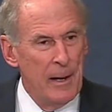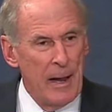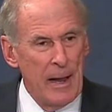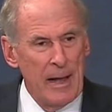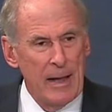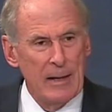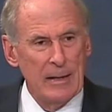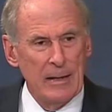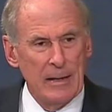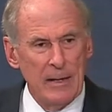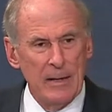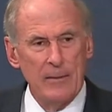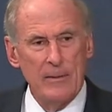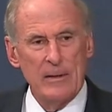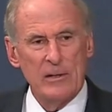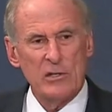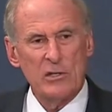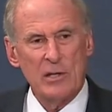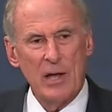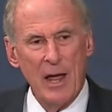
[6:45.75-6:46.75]
And in
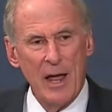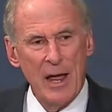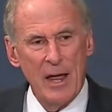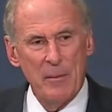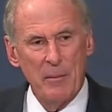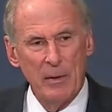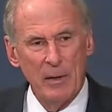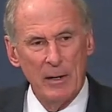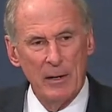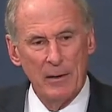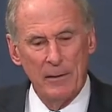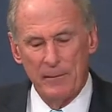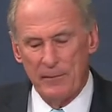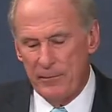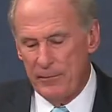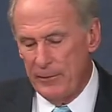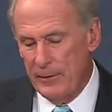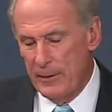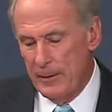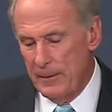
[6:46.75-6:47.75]
this time
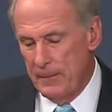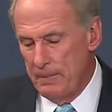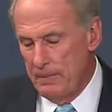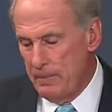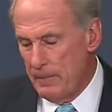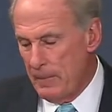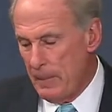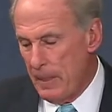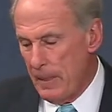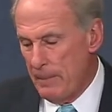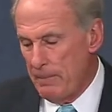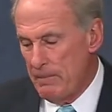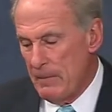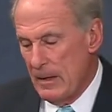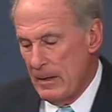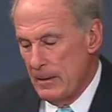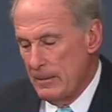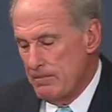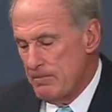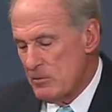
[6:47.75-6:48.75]
of
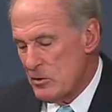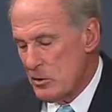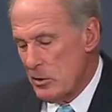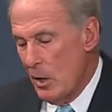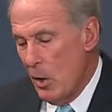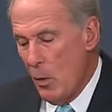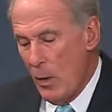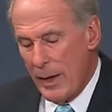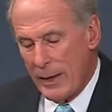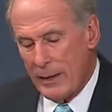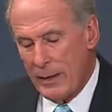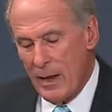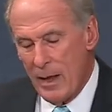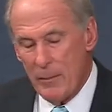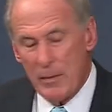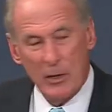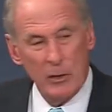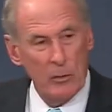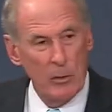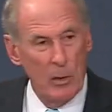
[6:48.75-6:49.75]
slow
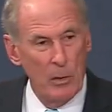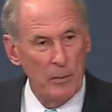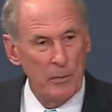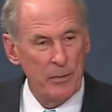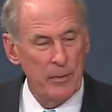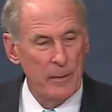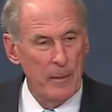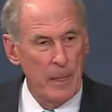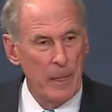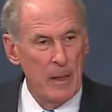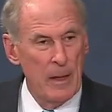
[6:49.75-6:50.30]
economic growth